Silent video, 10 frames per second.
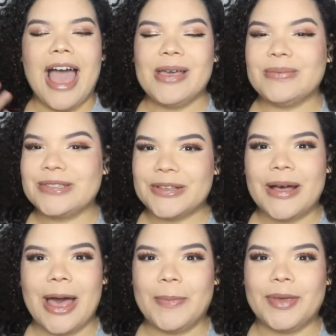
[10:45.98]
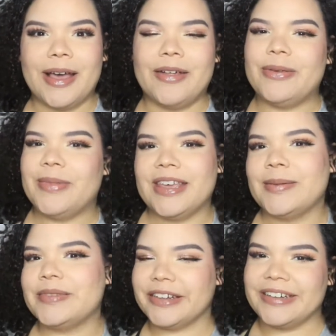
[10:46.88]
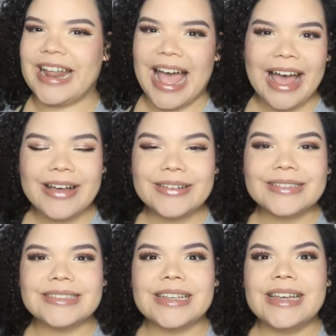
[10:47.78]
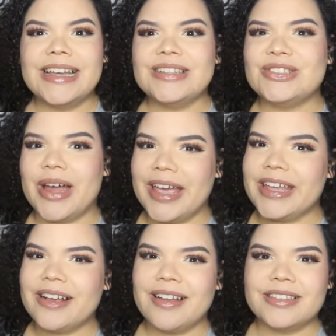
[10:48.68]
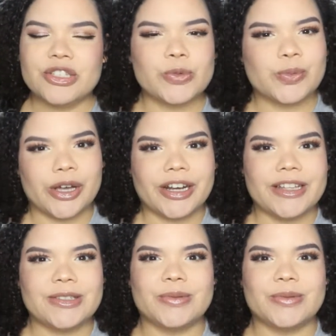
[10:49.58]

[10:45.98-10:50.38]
I am so happy how the makeup turned out. Trying on these products